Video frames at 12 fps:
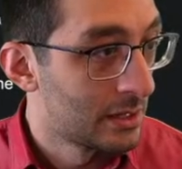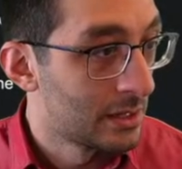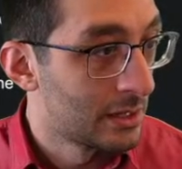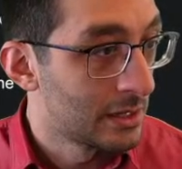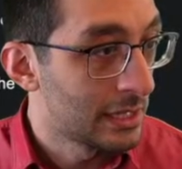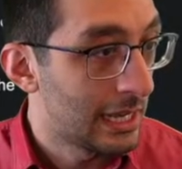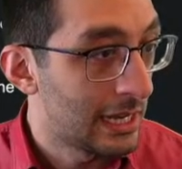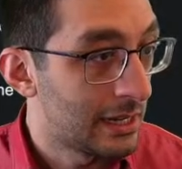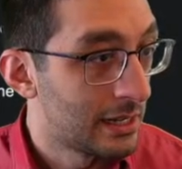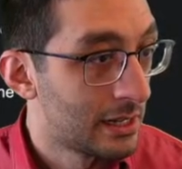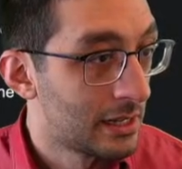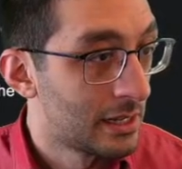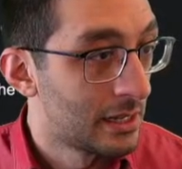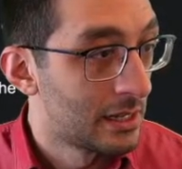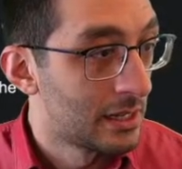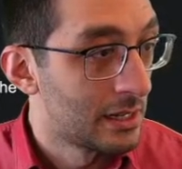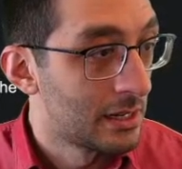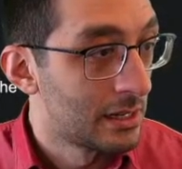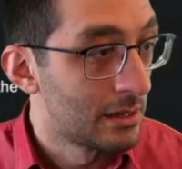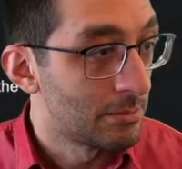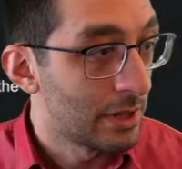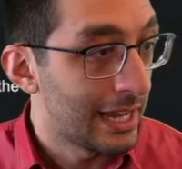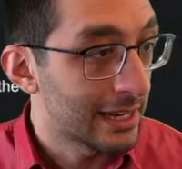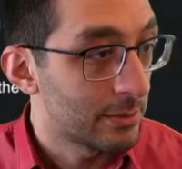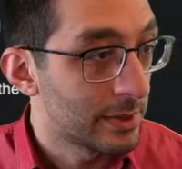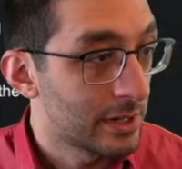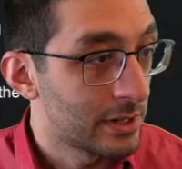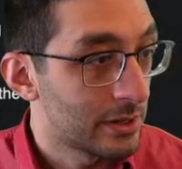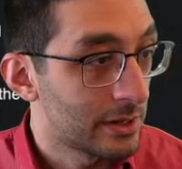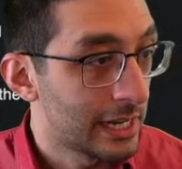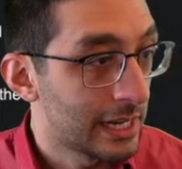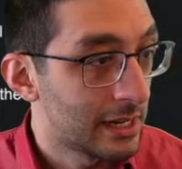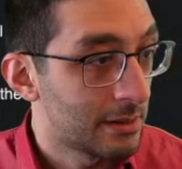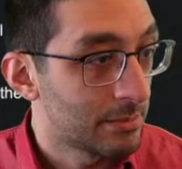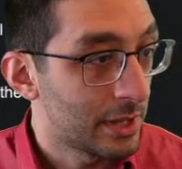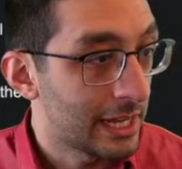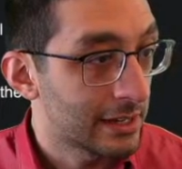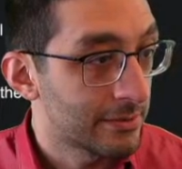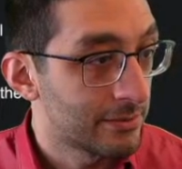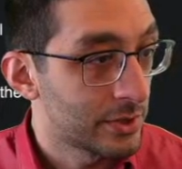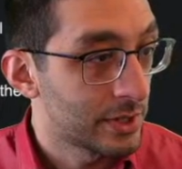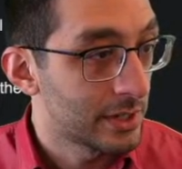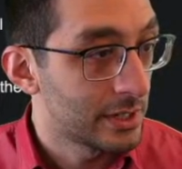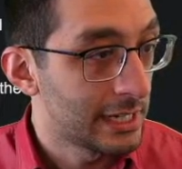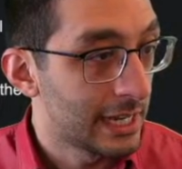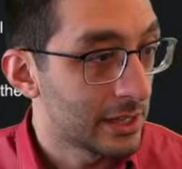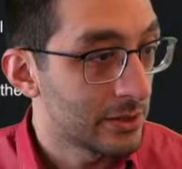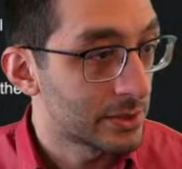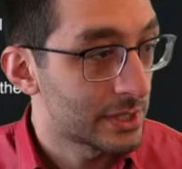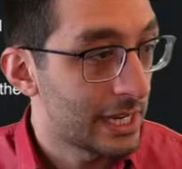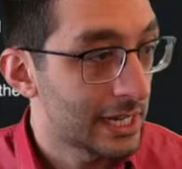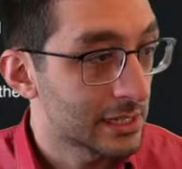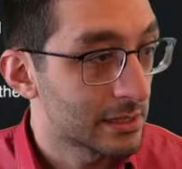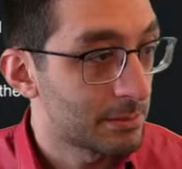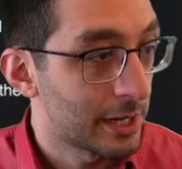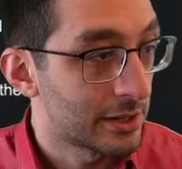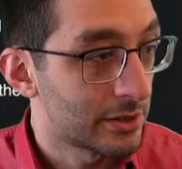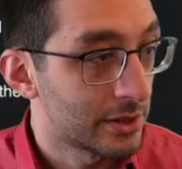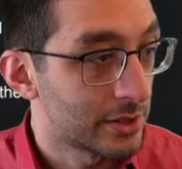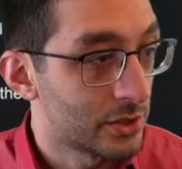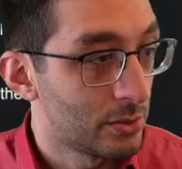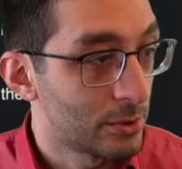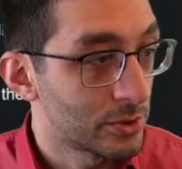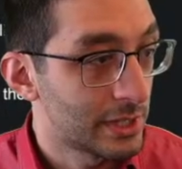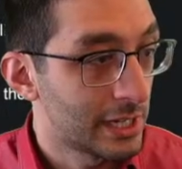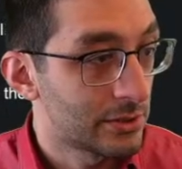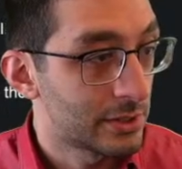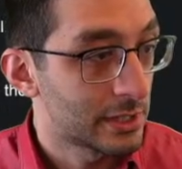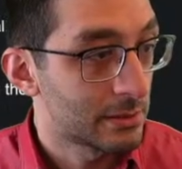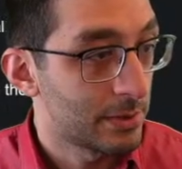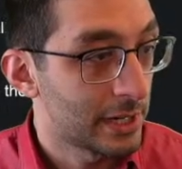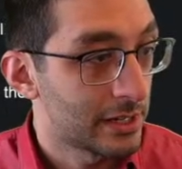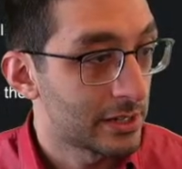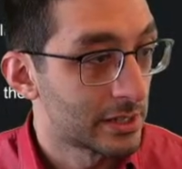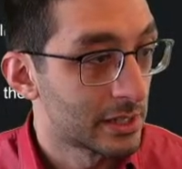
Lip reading: Yeah. Black widow and black-footed yellow sac spider are the two most dangerous spiders.